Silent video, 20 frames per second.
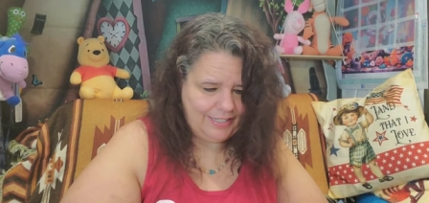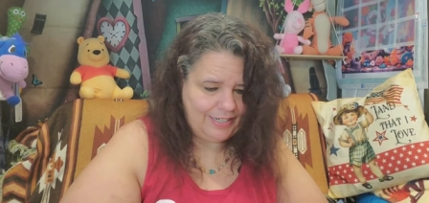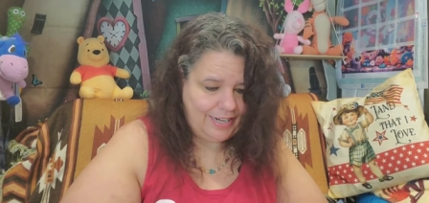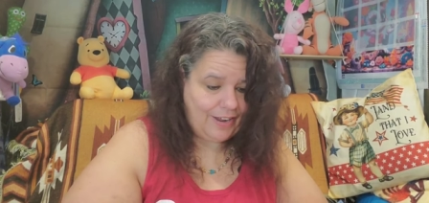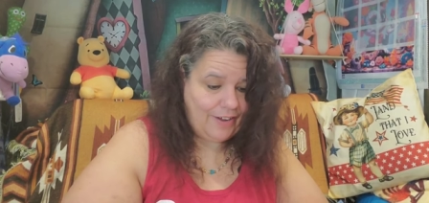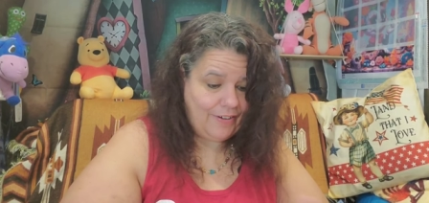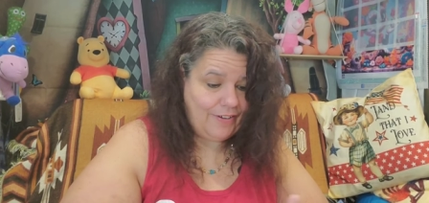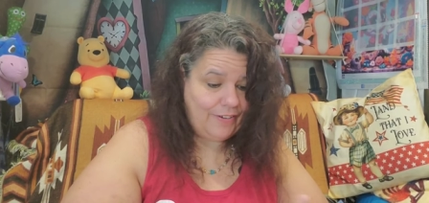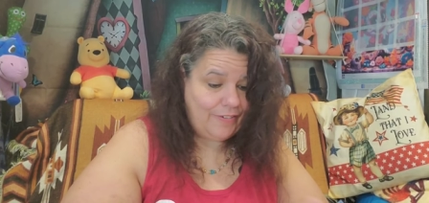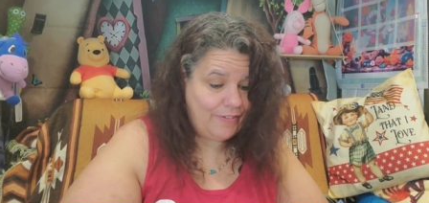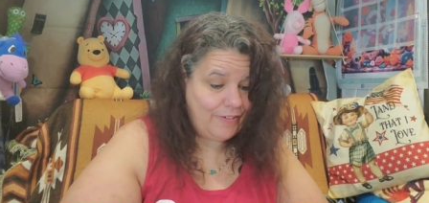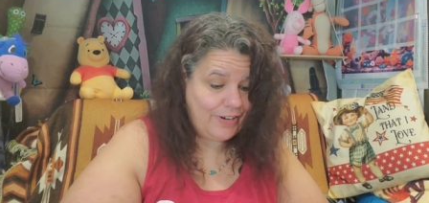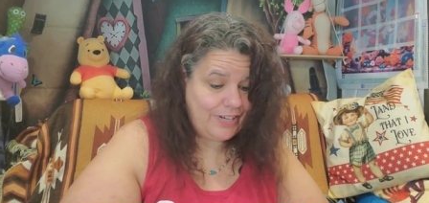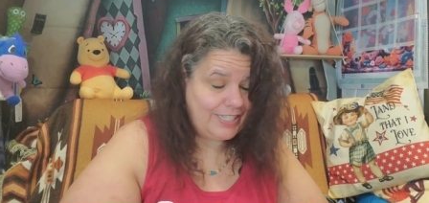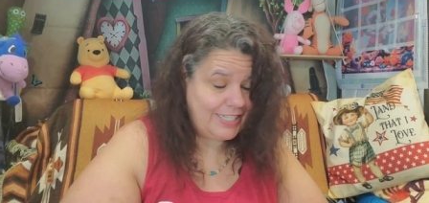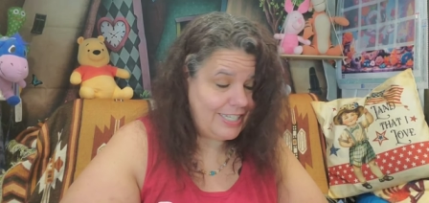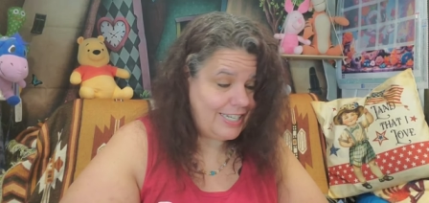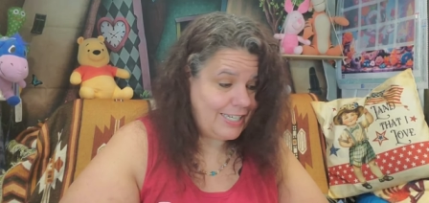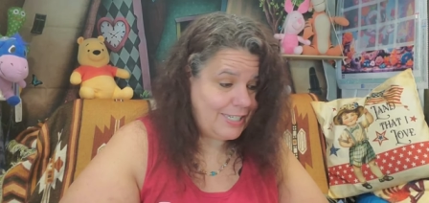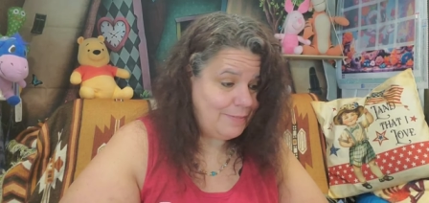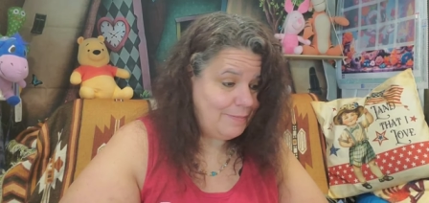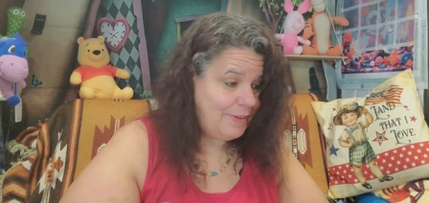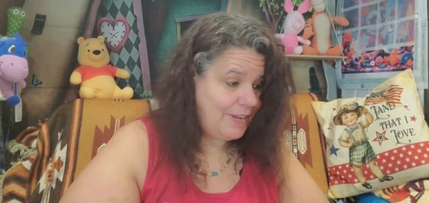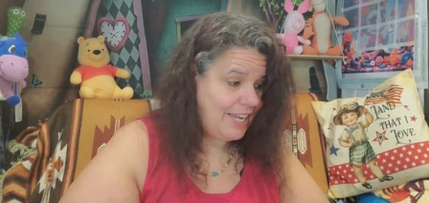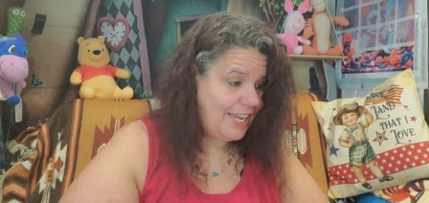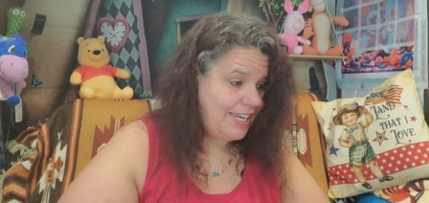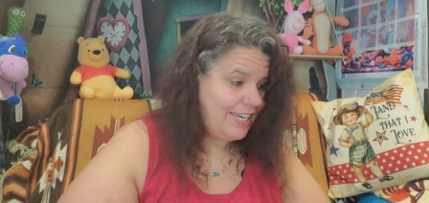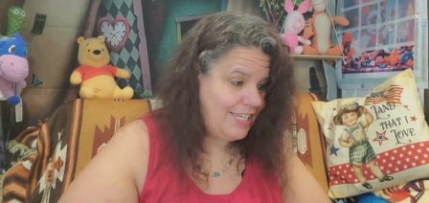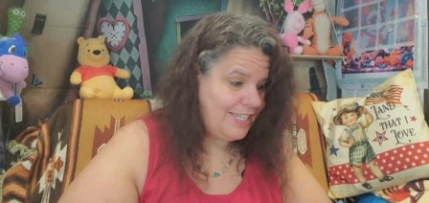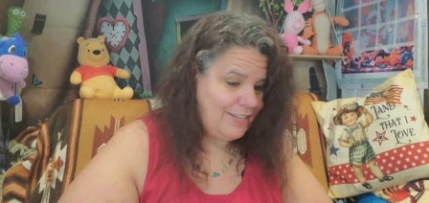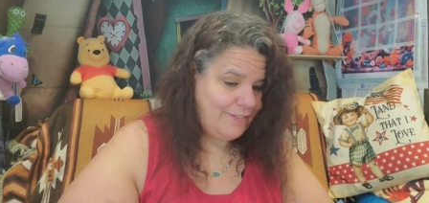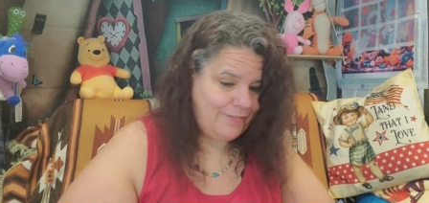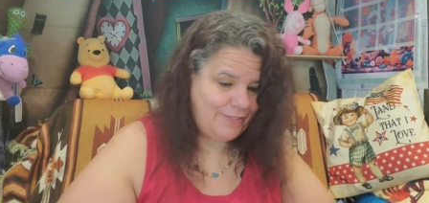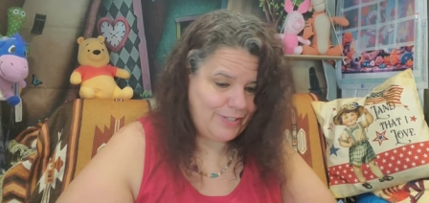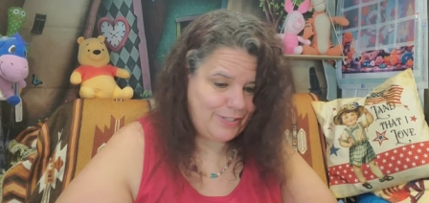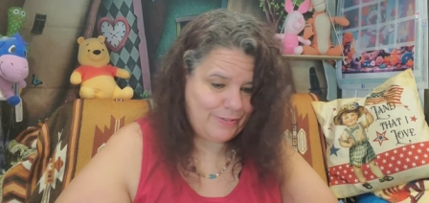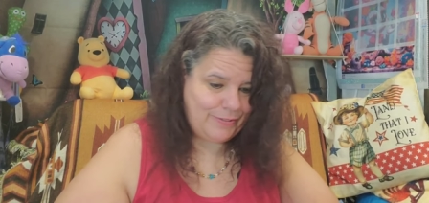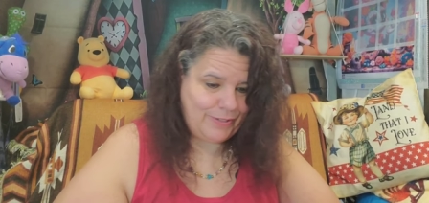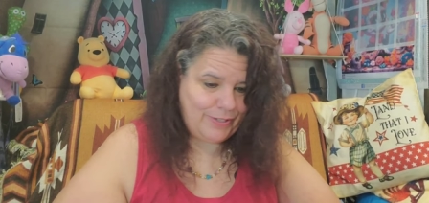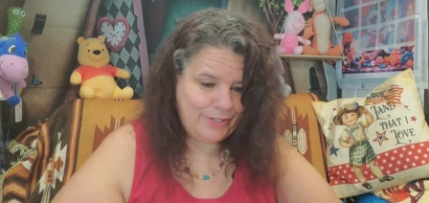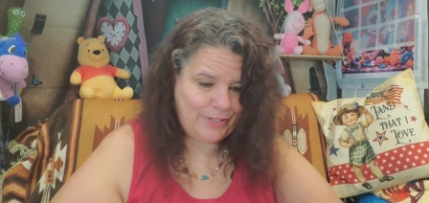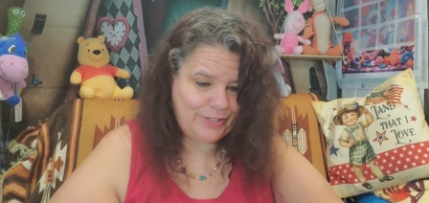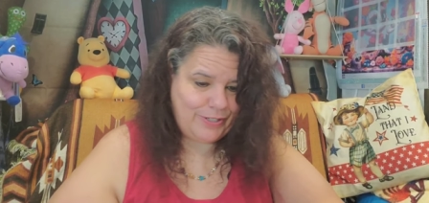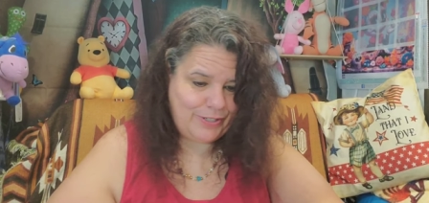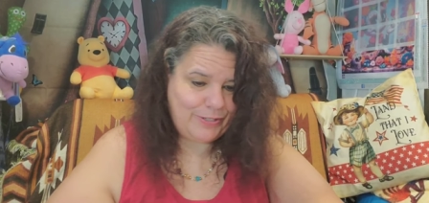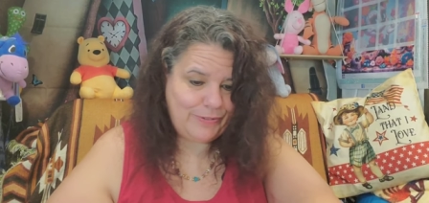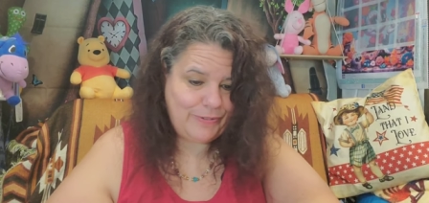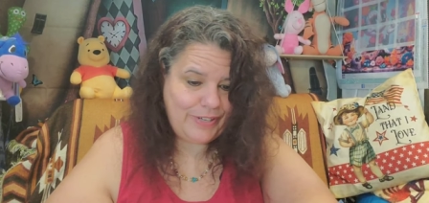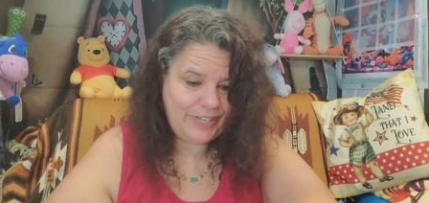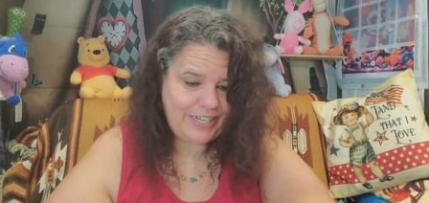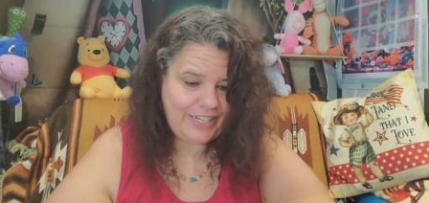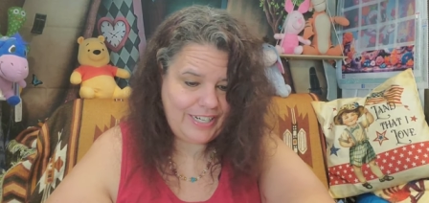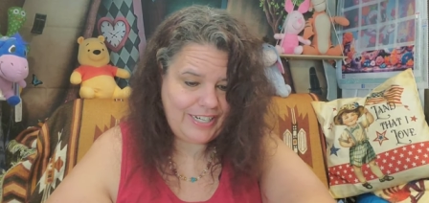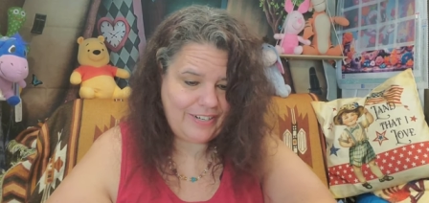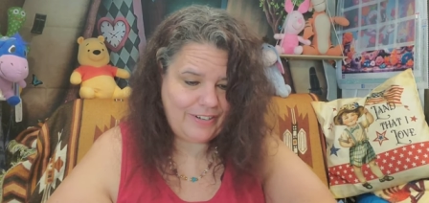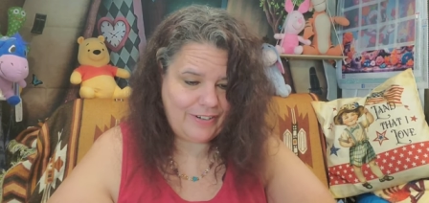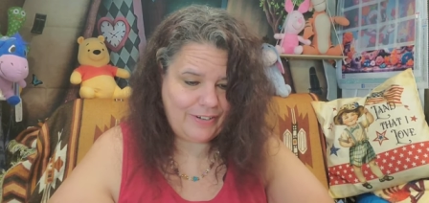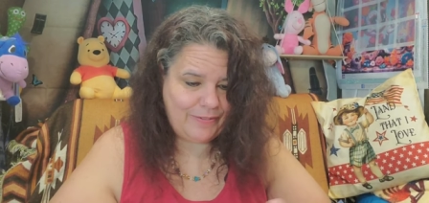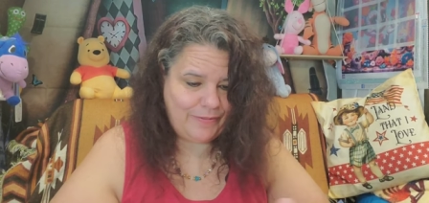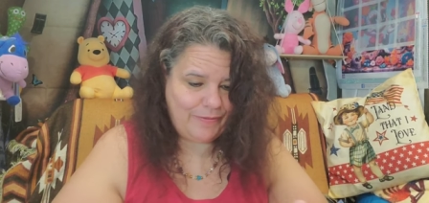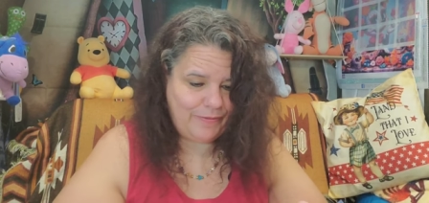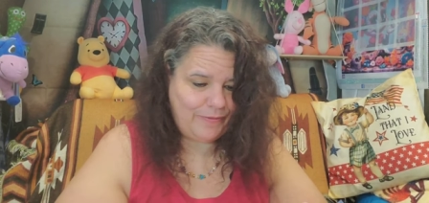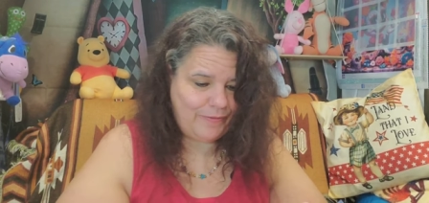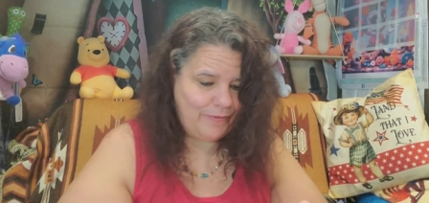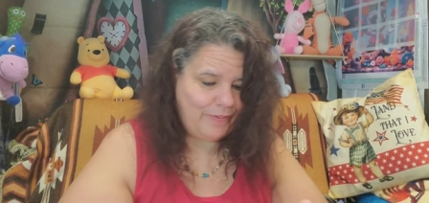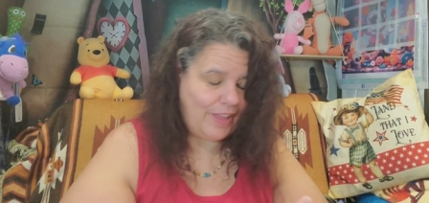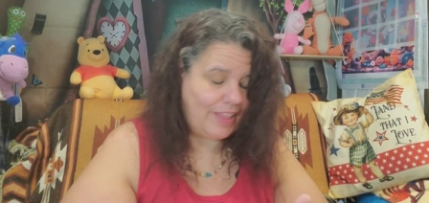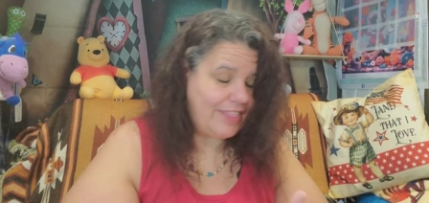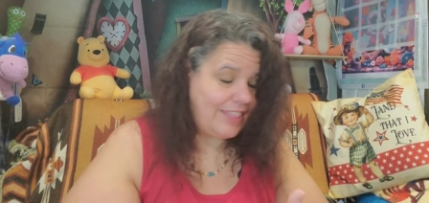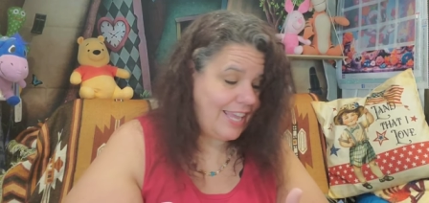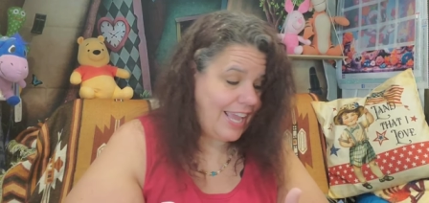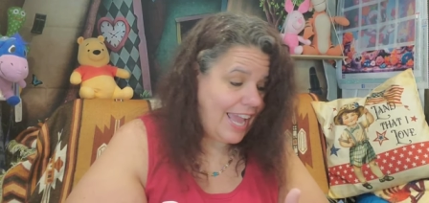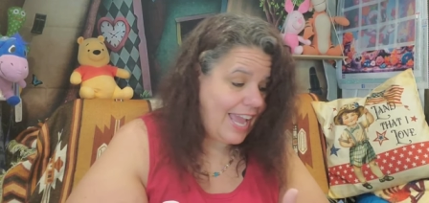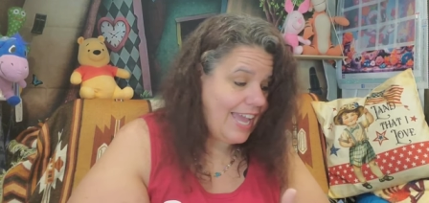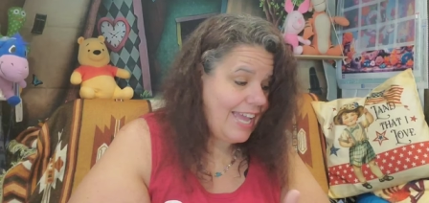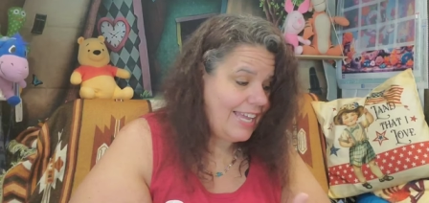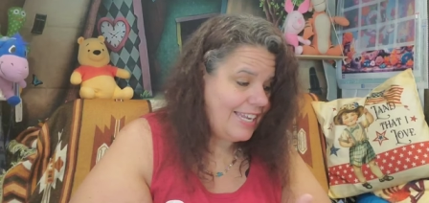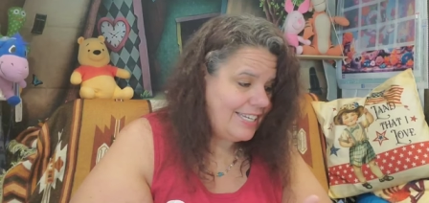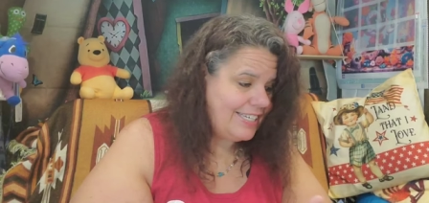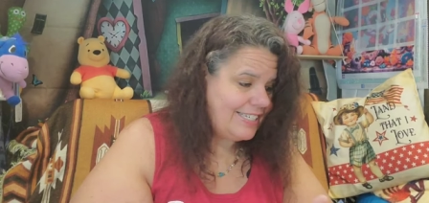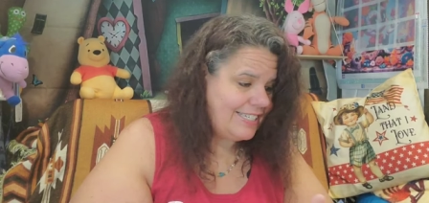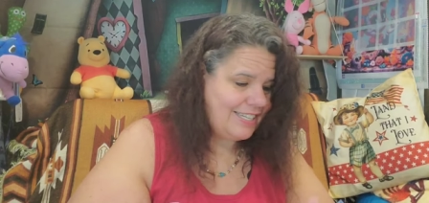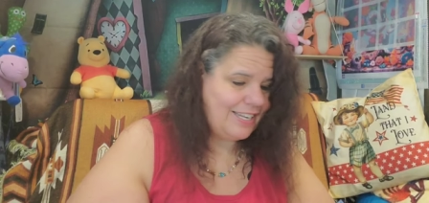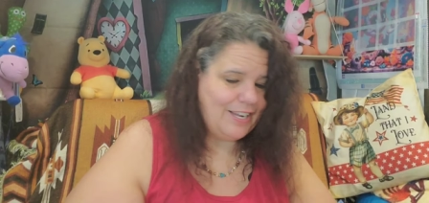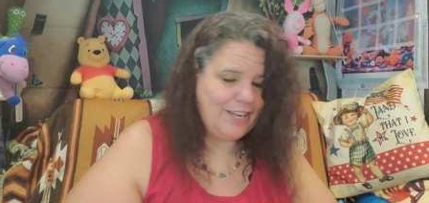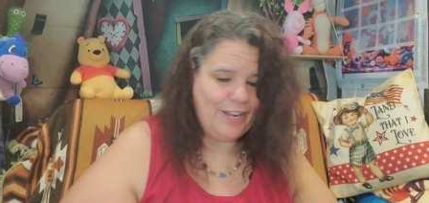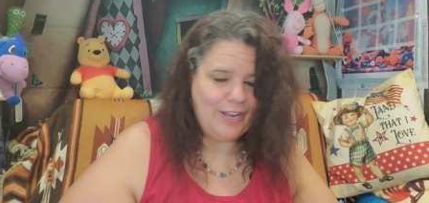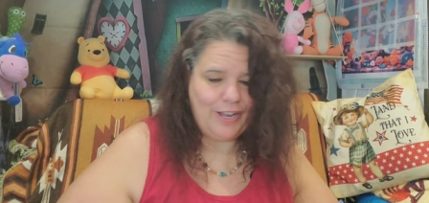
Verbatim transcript: Now, of course, it doesn't make any difference when you're doing or at the end